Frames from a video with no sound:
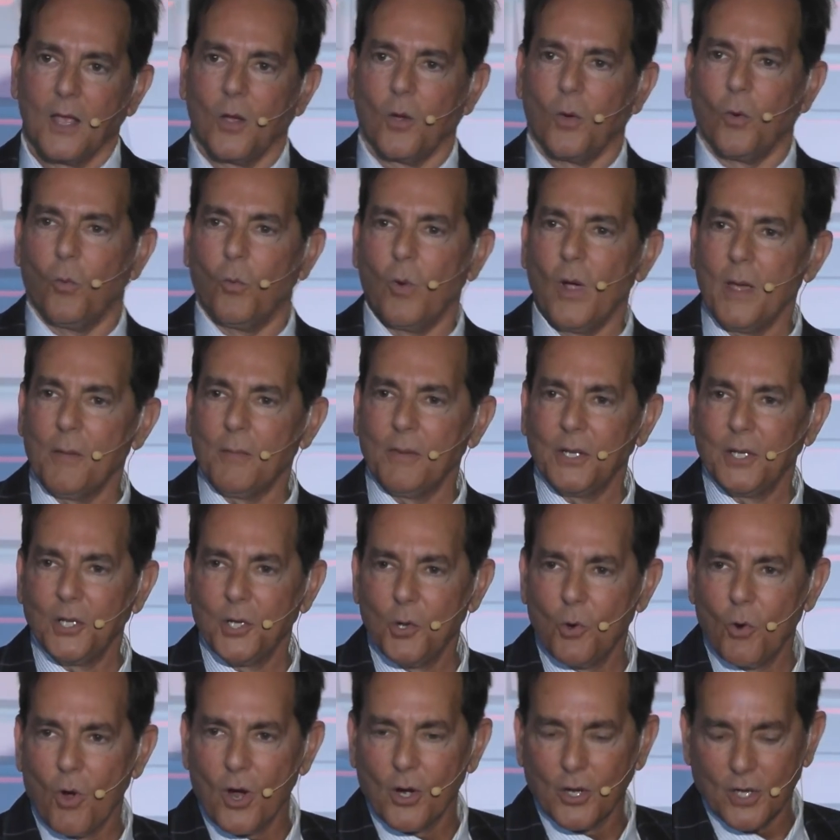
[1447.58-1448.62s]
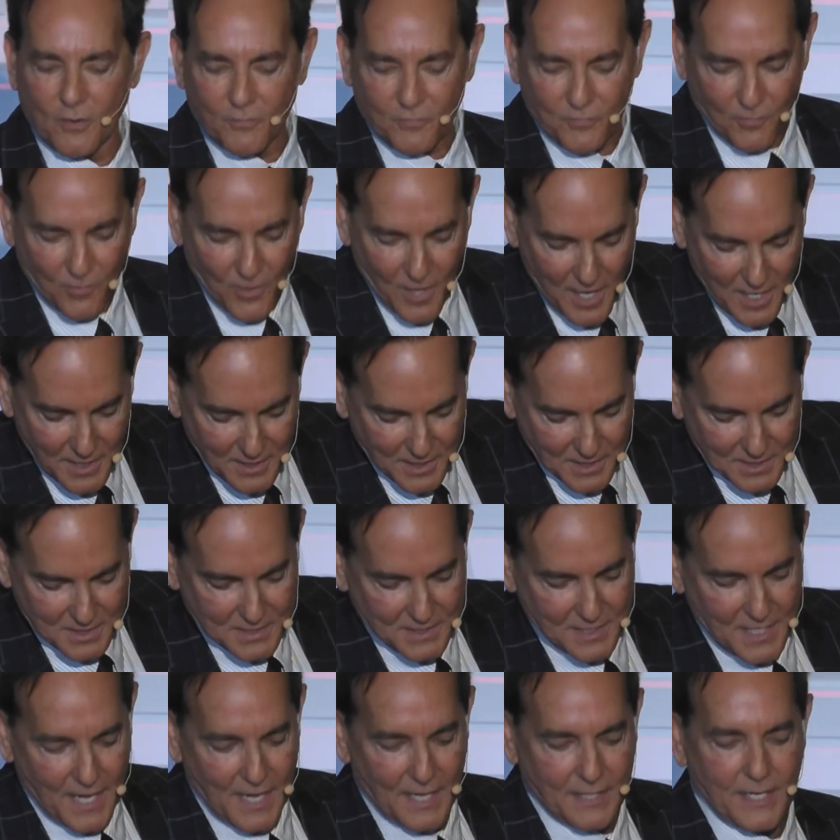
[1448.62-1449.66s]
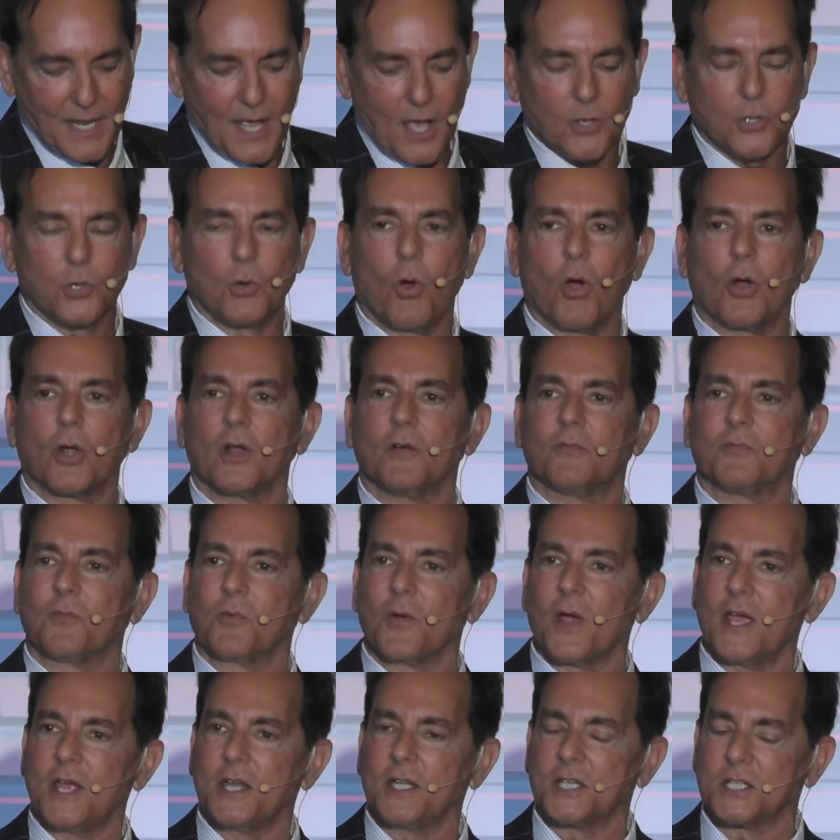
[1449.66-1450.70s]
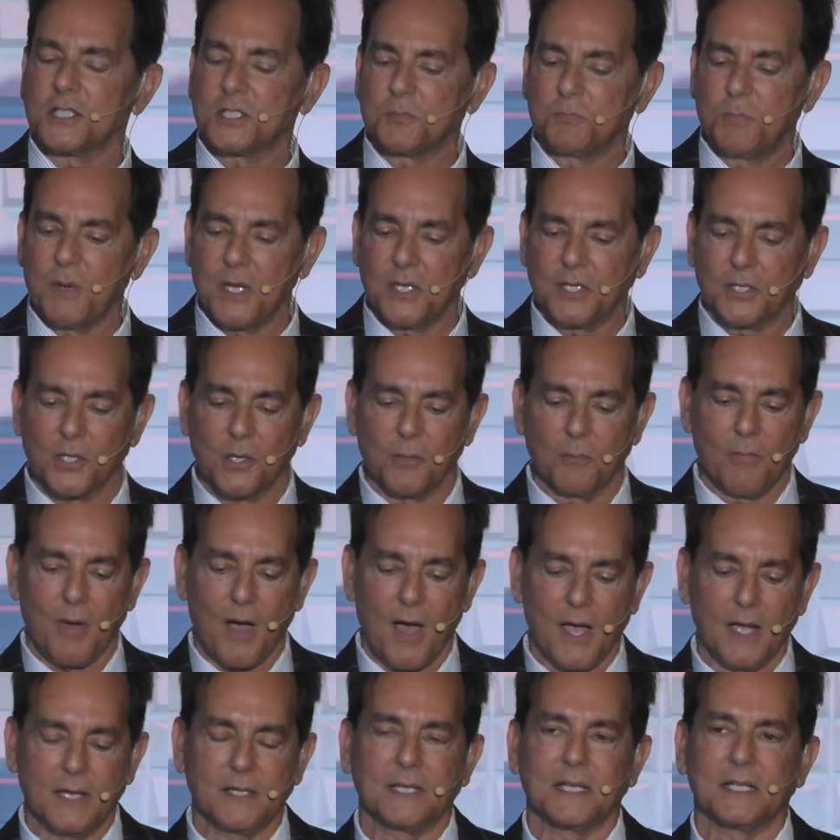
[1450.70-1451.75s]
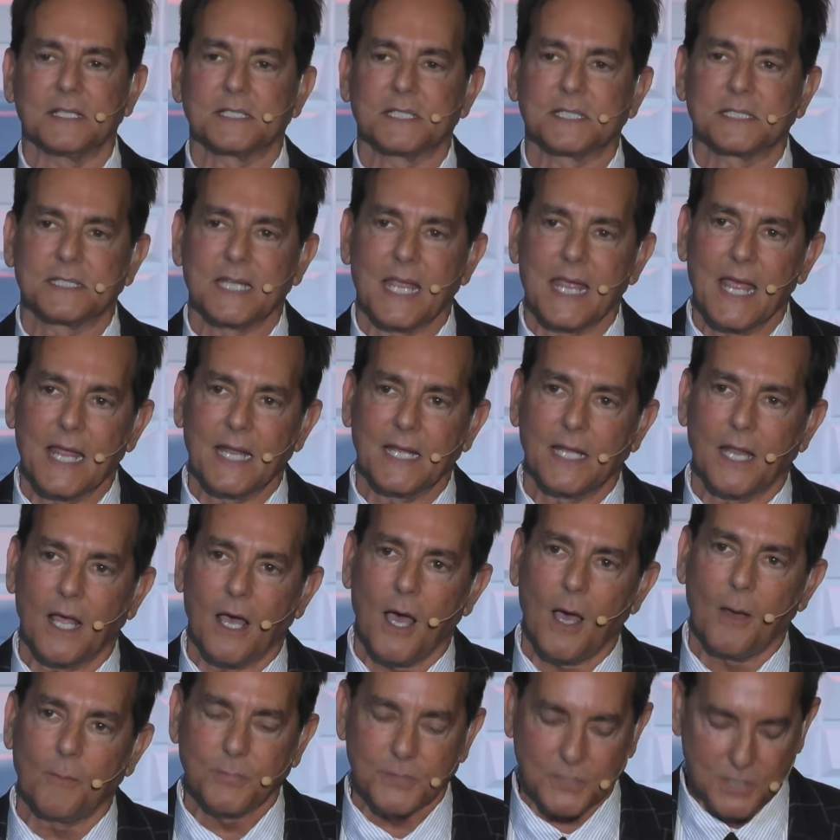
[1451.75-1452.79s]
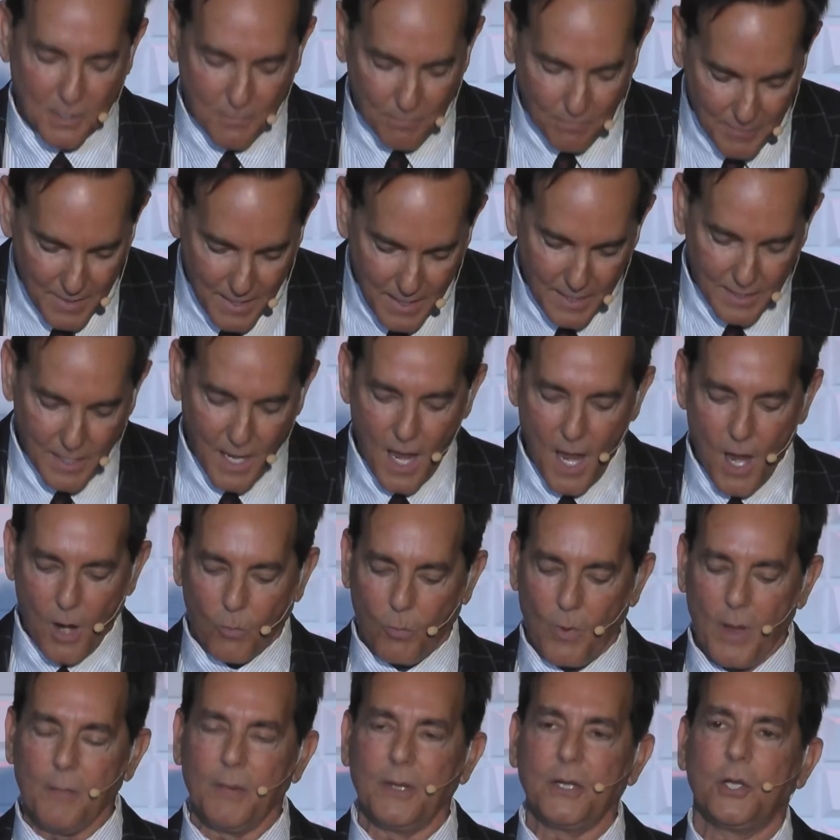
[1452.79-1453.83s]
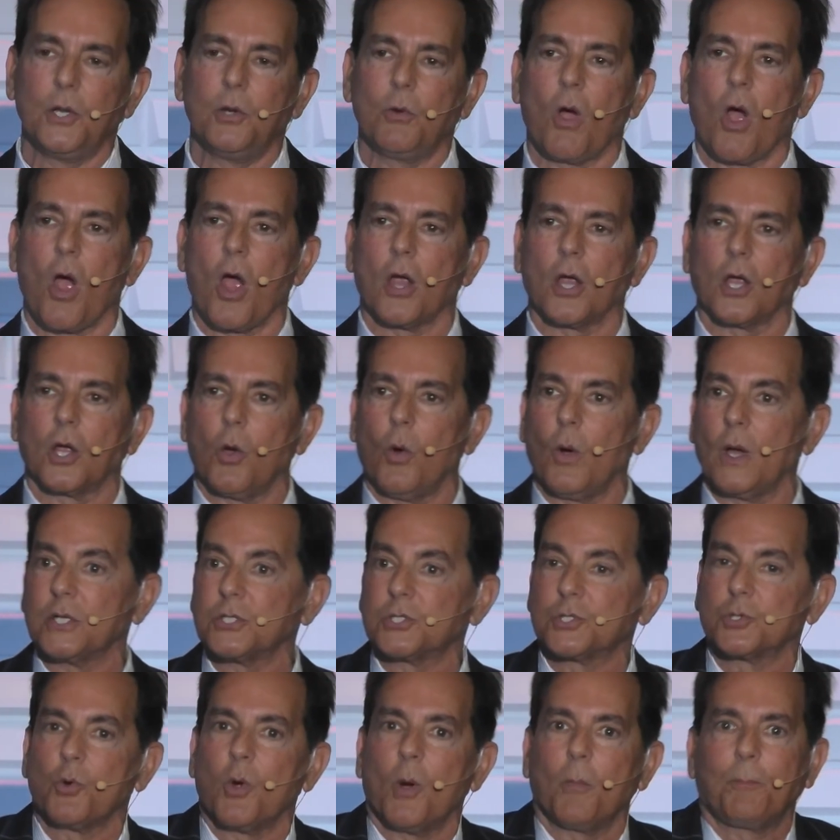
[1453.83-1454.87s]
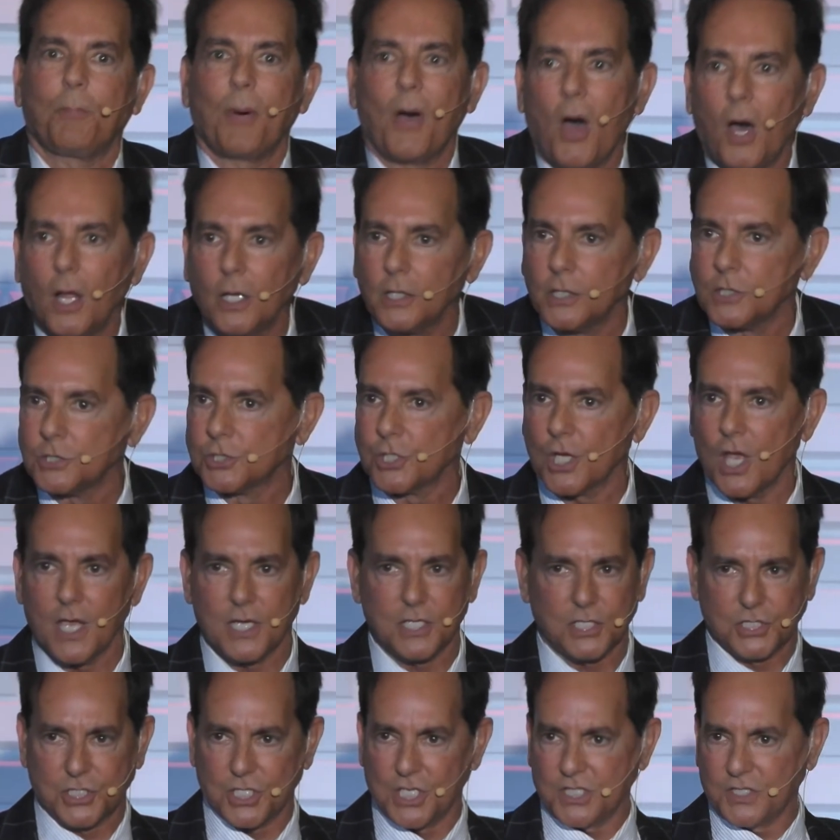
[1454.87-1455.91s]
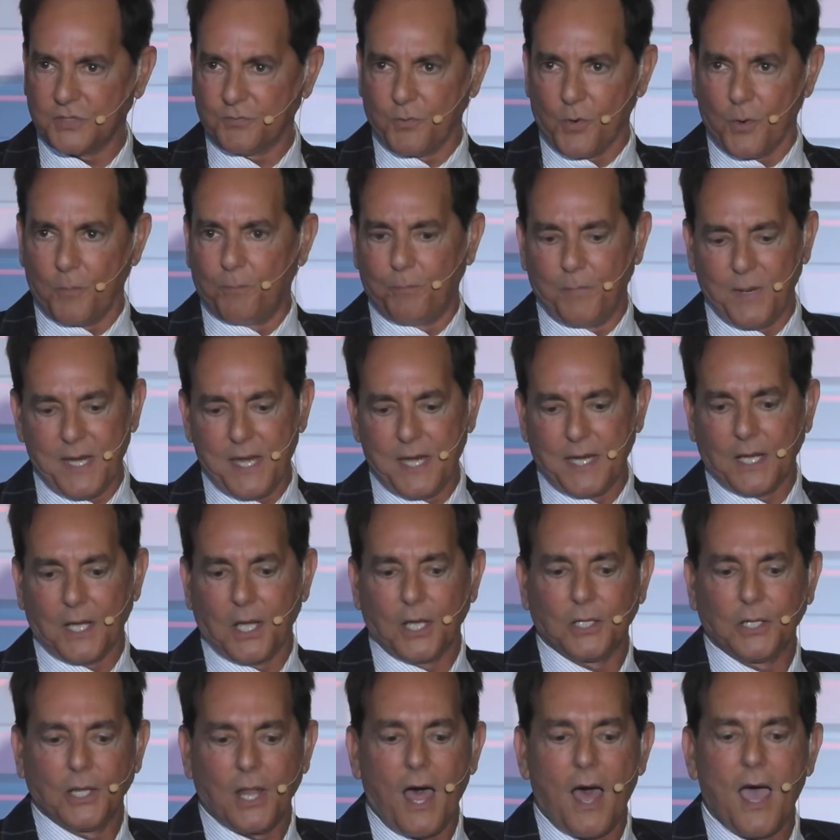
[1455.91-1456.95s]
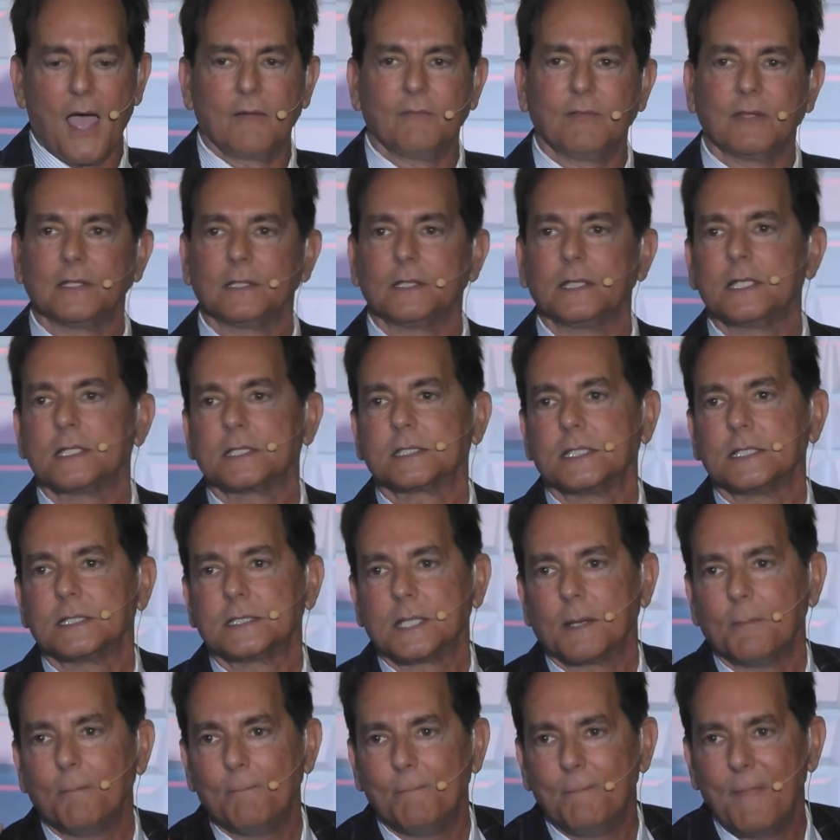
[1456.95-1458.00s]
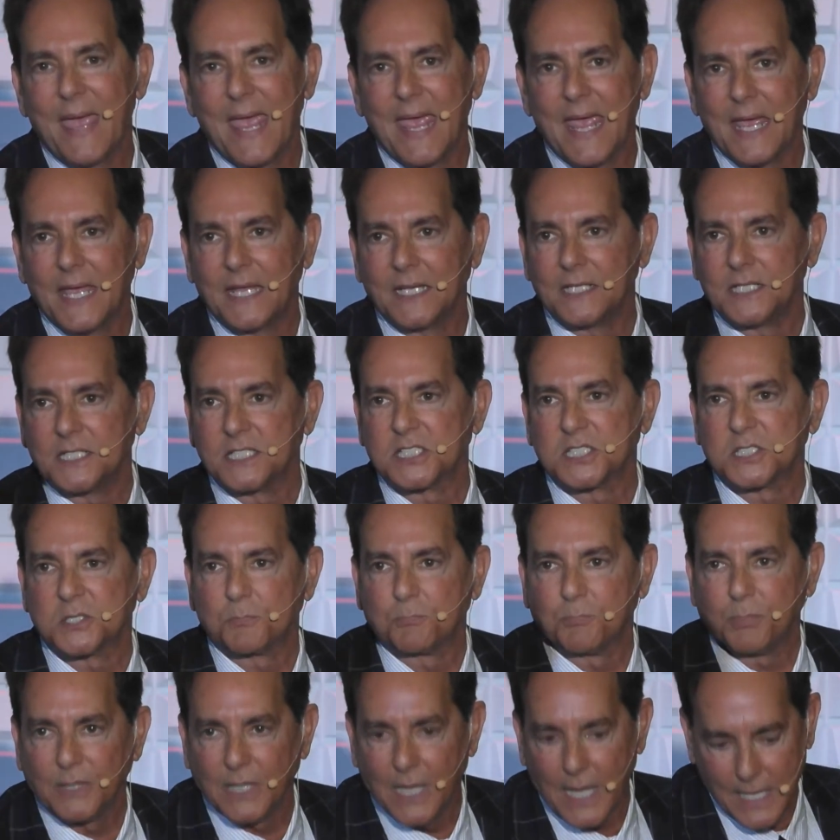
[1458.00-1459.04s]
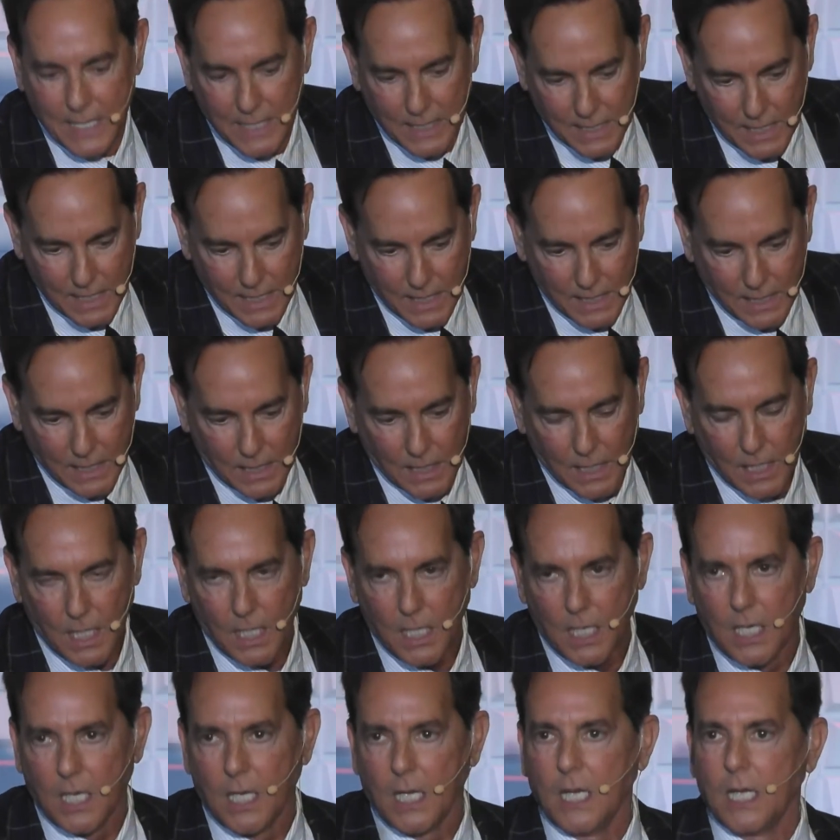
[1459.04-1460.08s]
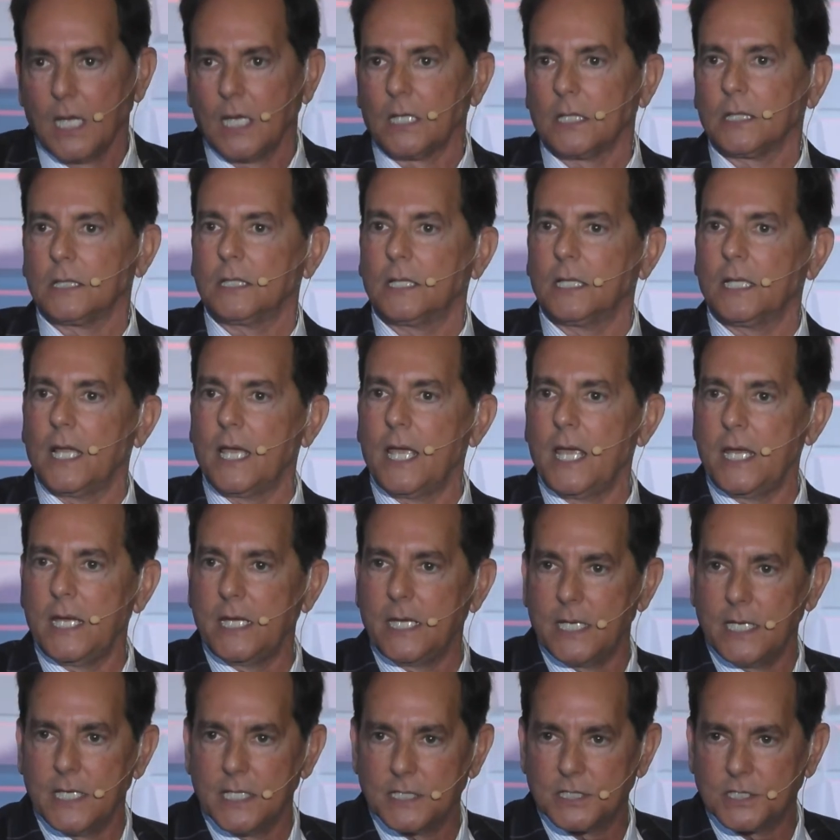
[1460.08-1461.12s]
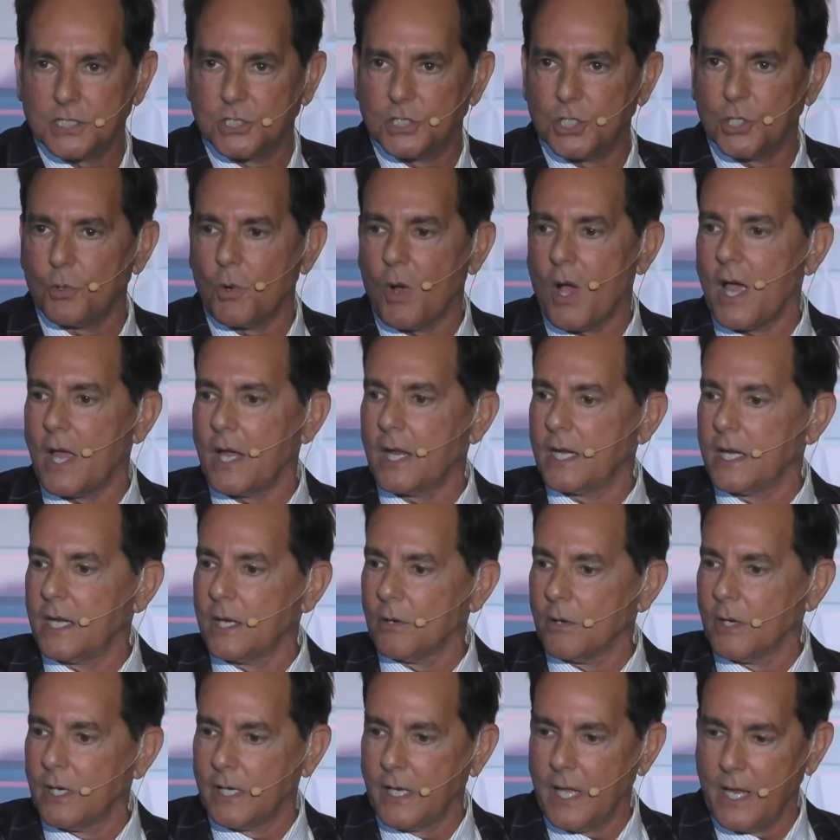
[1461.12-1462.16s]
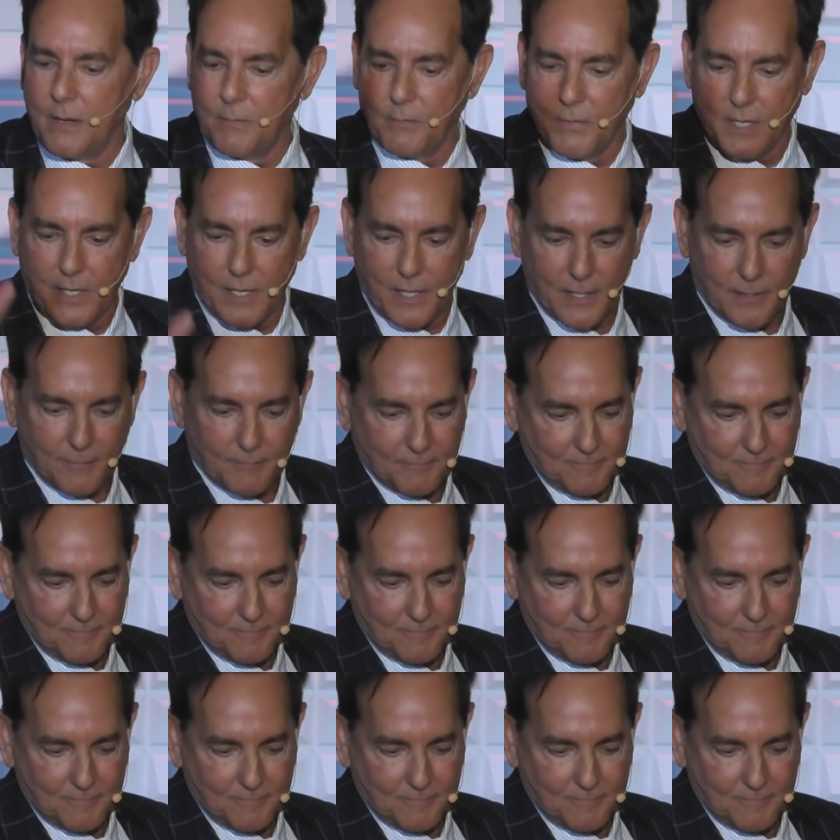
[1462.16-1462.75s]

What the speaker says: Women who aren't afraid to stand out, who aren't afraid to speak their mind and stand up to men. Women who aren't going to apologize just for being alive and listen to mansplaining. Ladies, do I hear an amen?